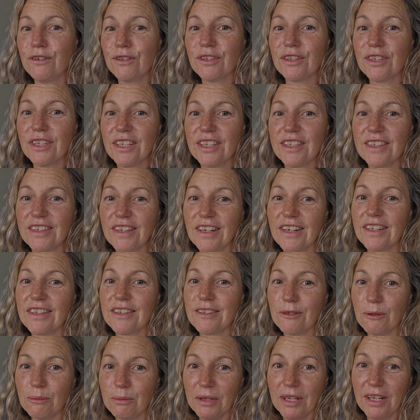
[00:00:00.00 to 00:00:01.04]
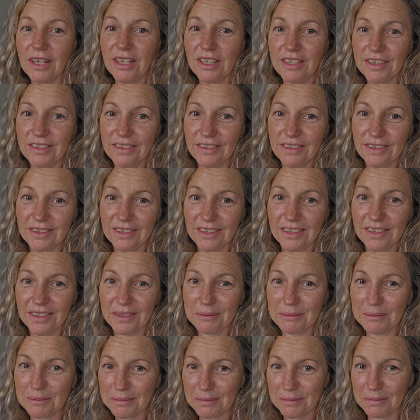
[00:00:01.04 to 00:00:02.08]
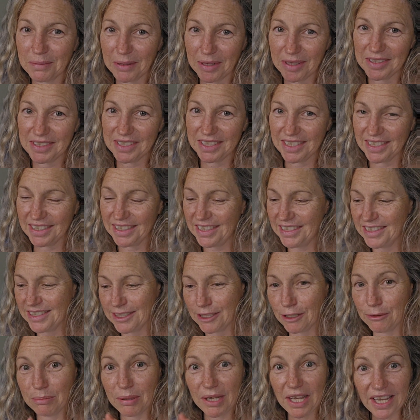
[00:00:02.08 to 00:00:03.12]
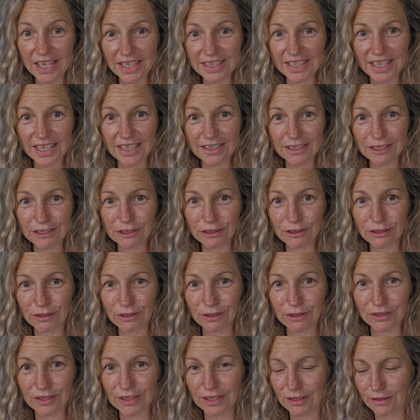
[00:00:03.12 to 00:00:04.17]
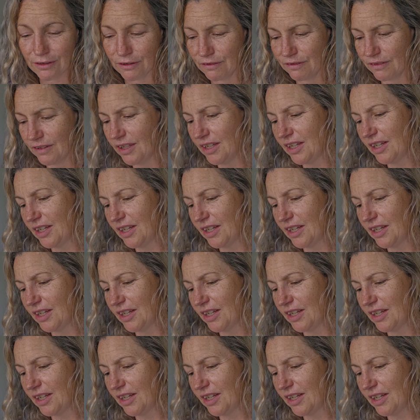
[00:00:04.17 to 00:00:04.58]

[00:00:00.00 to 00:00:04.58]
thinks that it's not being listened to, basically. So pay attention to yourself.